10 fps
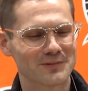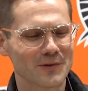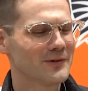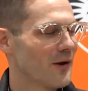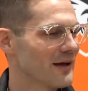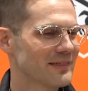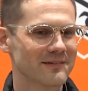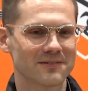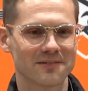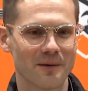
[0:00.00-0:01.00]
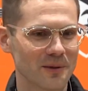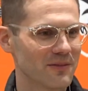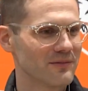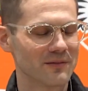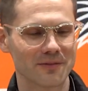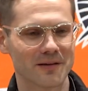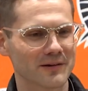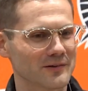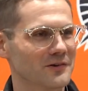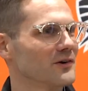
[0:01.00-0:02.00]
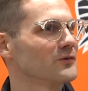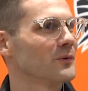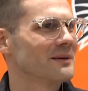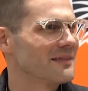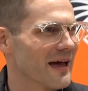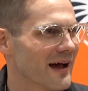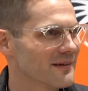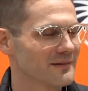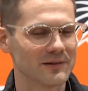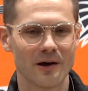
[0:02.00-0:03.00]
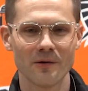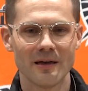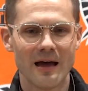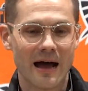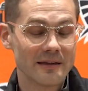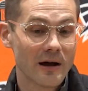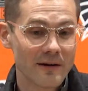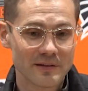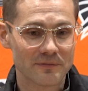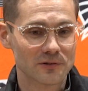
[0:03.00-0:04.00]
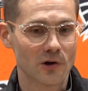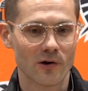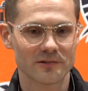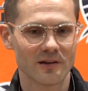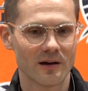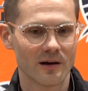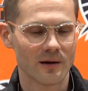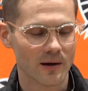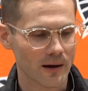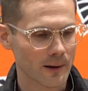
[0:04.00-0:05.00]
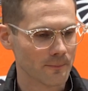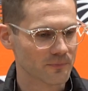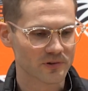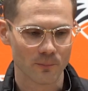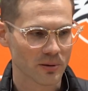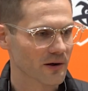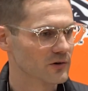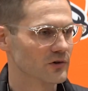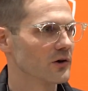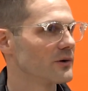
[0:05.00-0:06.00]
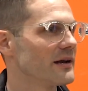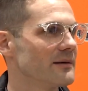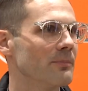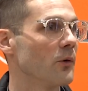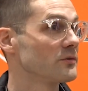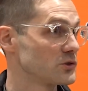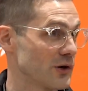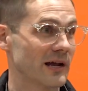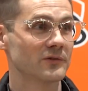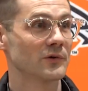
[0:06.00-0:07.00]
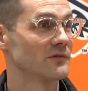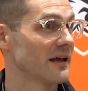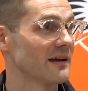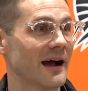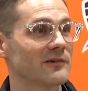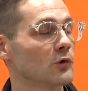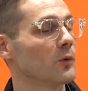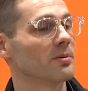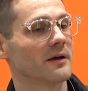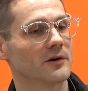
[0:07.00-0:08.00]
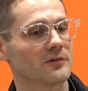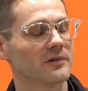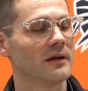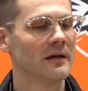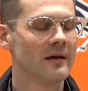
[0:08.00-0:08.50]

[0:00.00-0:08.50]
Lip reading: So I think some of the concerns will be that. I've even talked to some players already, both transfers and high school players,